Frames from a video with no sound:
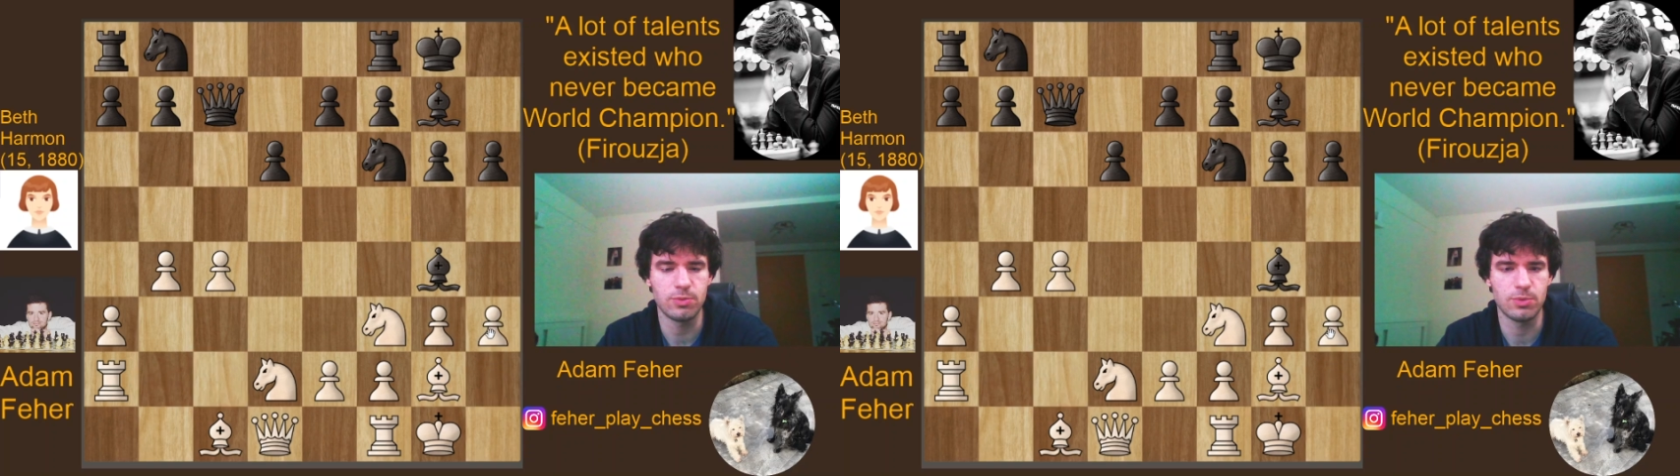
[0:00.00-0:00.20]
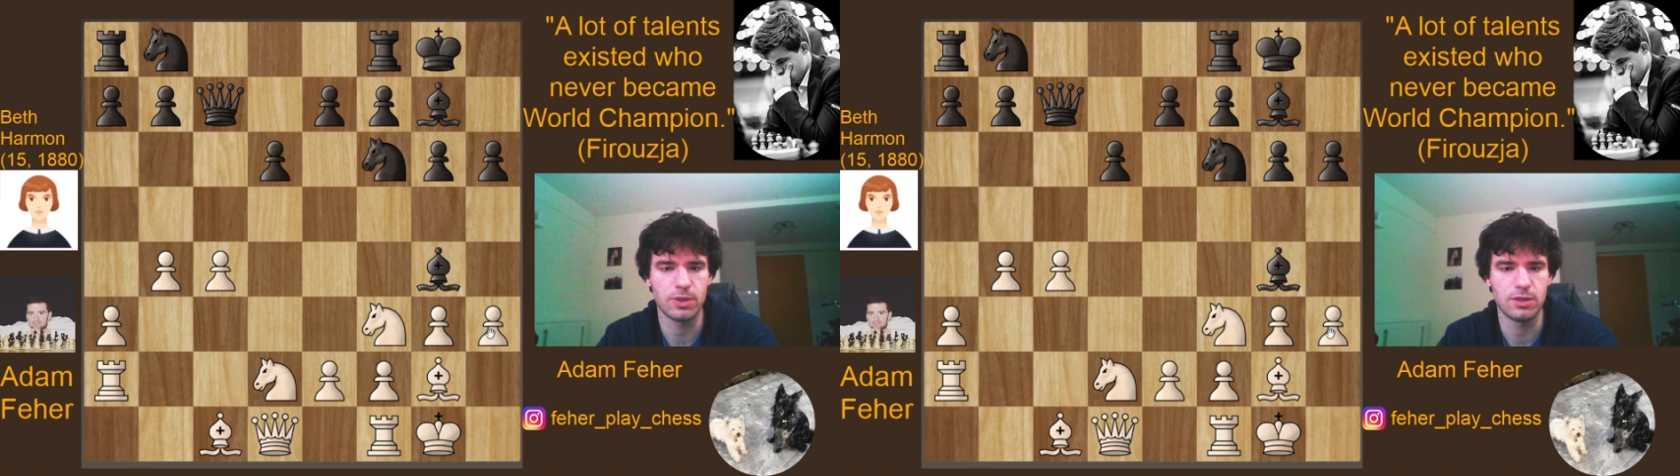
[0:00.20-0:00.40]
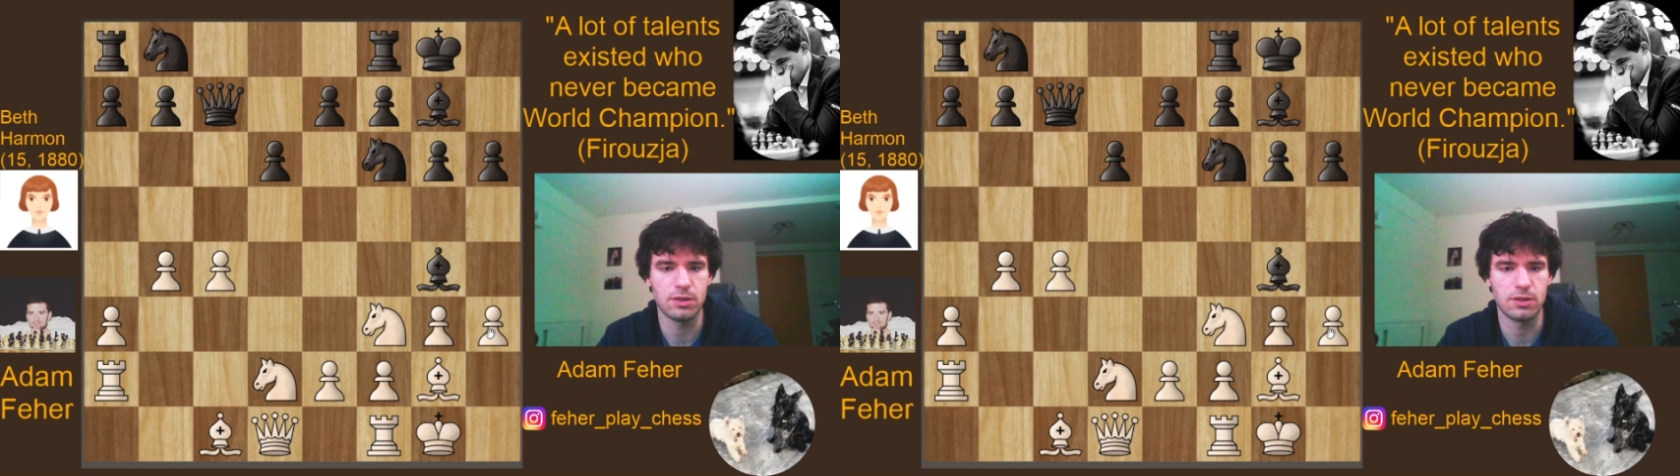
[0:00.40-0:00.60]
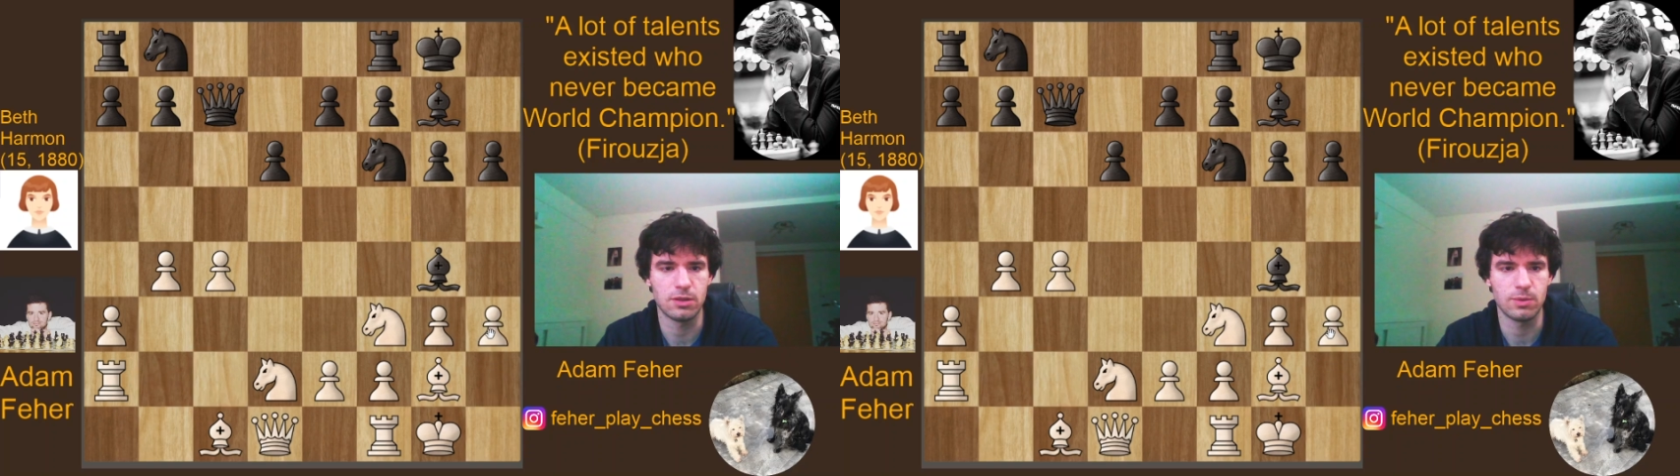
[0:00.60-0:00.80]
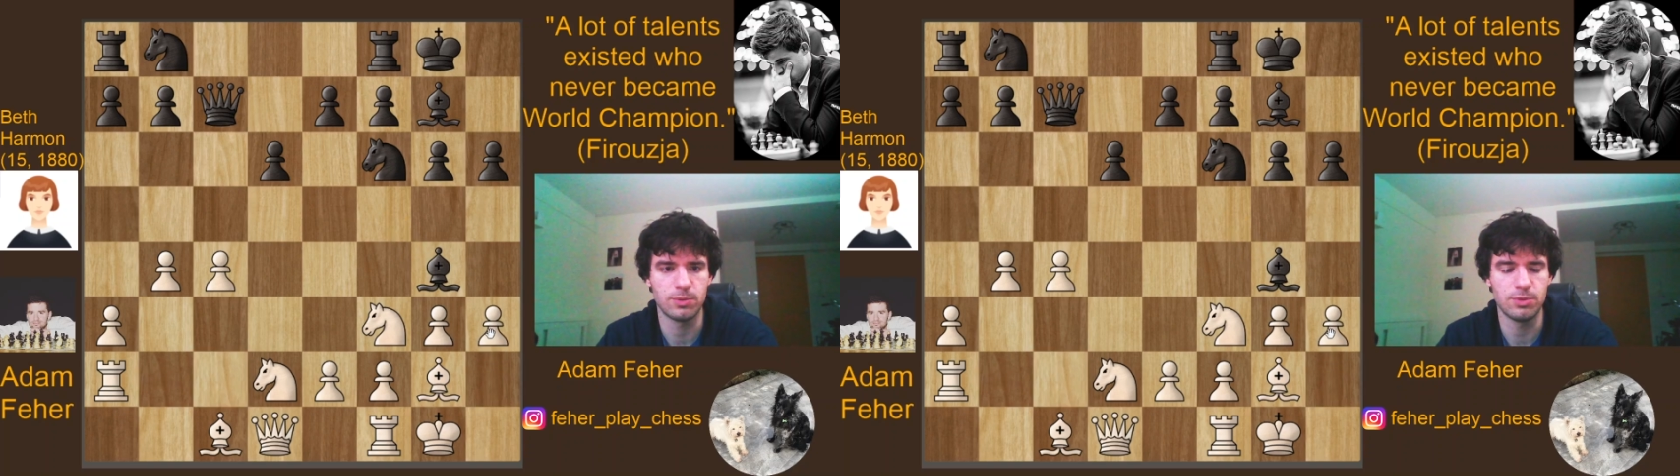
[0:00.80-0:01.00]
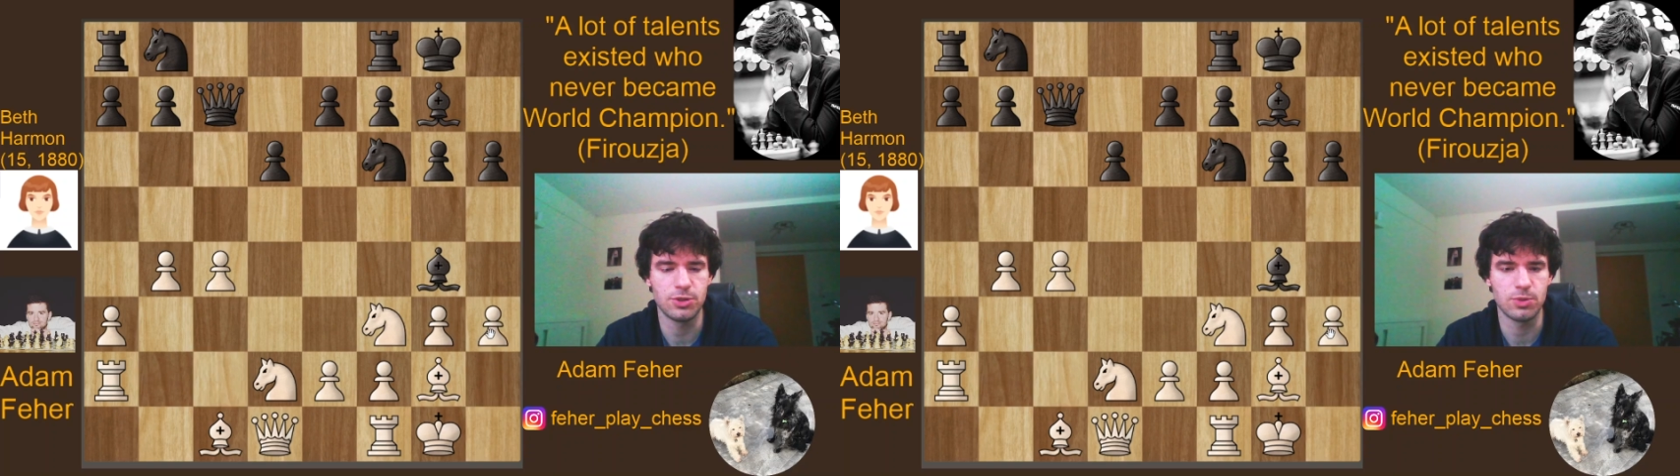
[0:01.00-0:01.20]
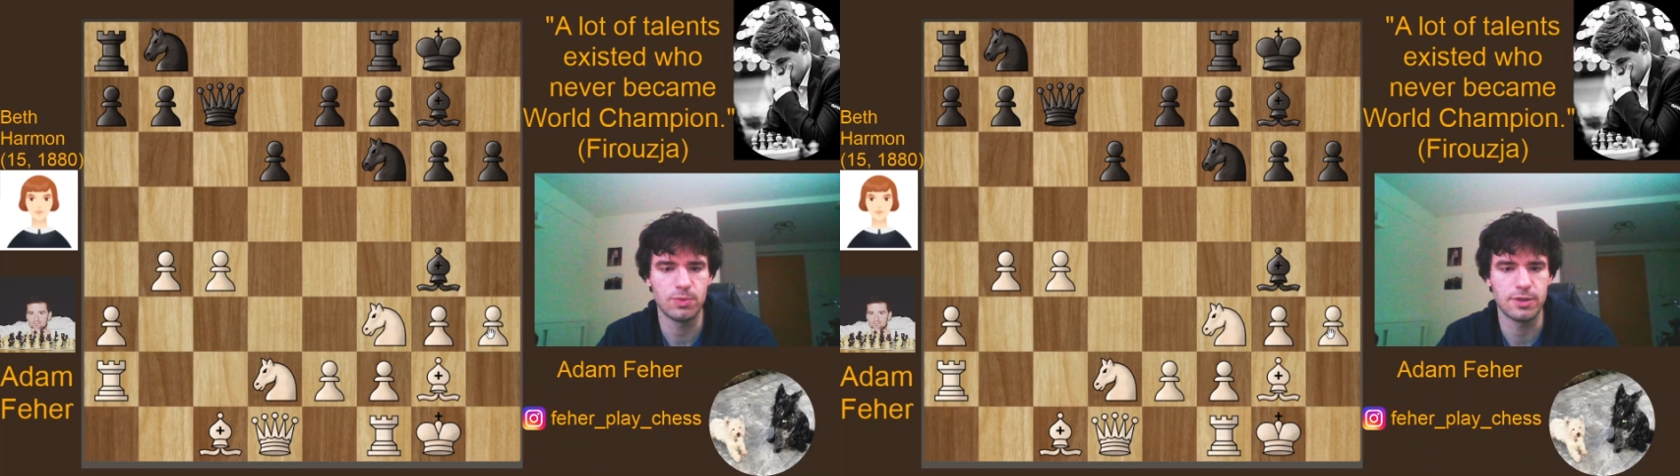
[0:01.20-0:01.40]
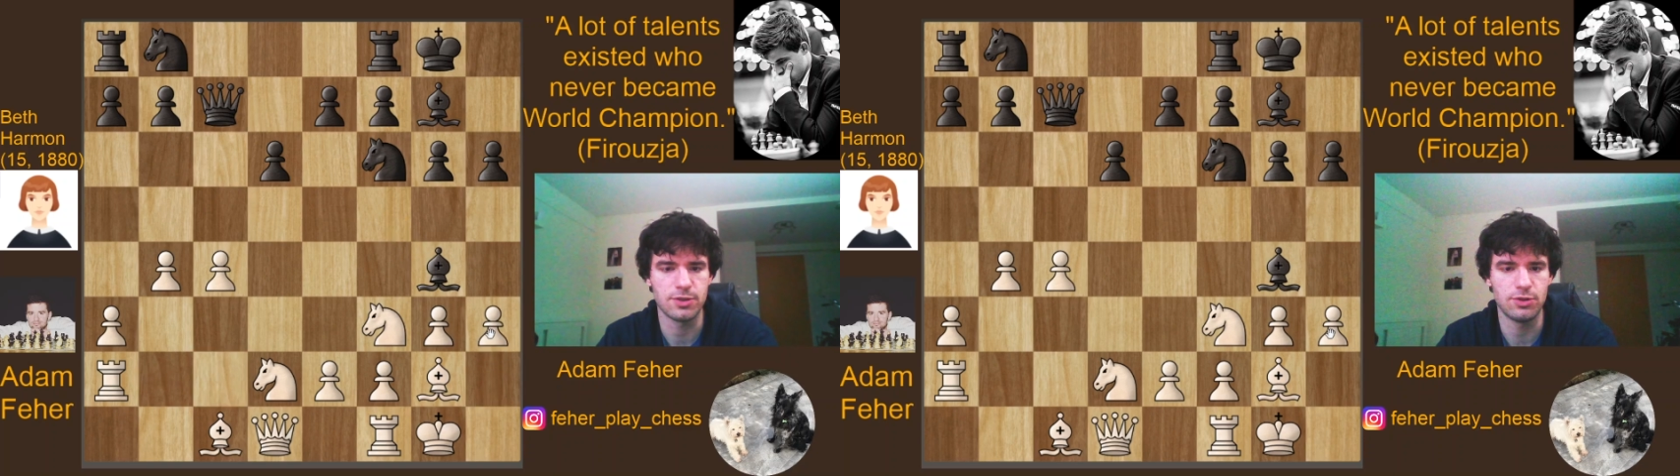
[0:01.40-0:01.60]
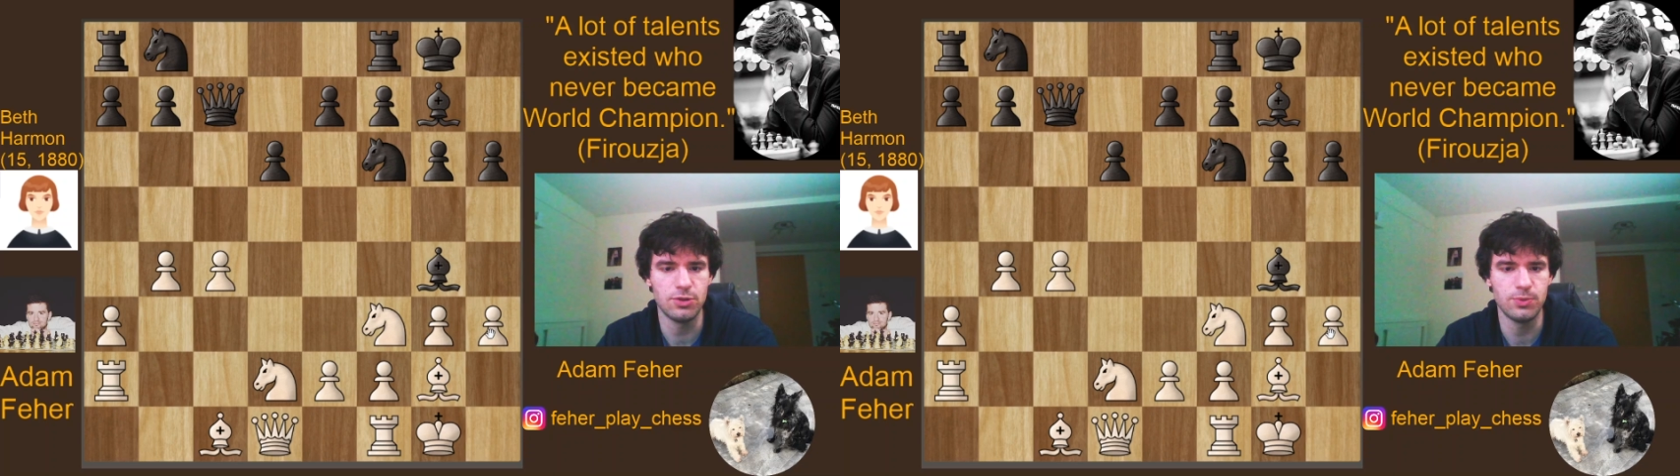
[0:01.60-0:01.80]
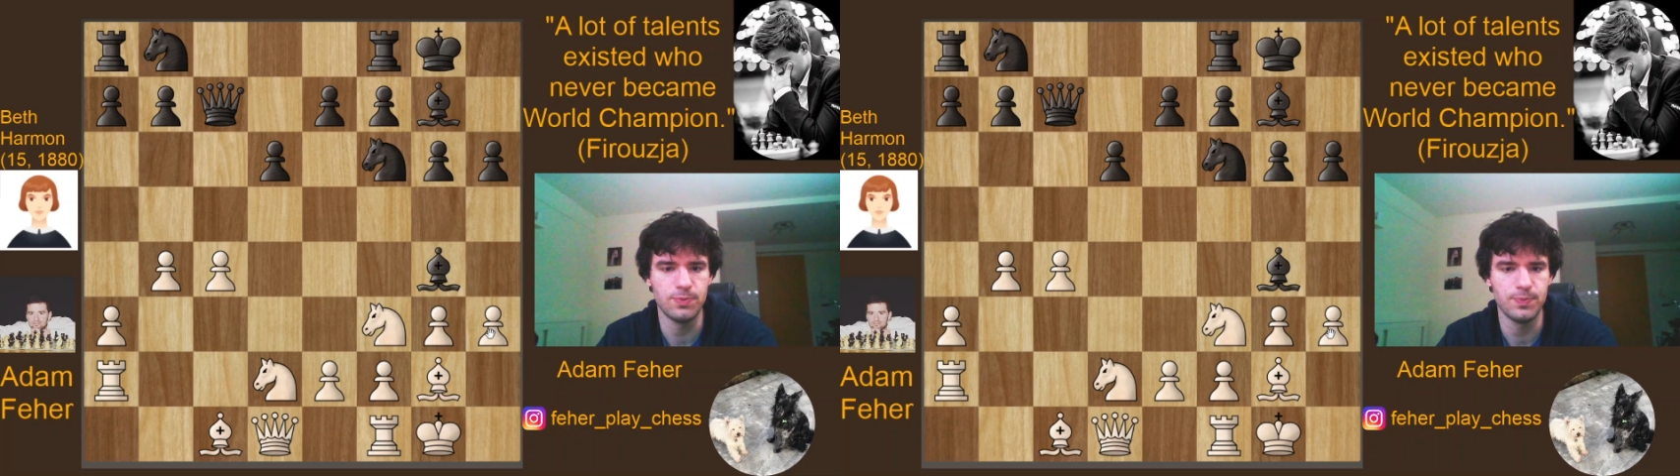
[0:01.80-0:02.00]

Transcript: what the bishop wants to do.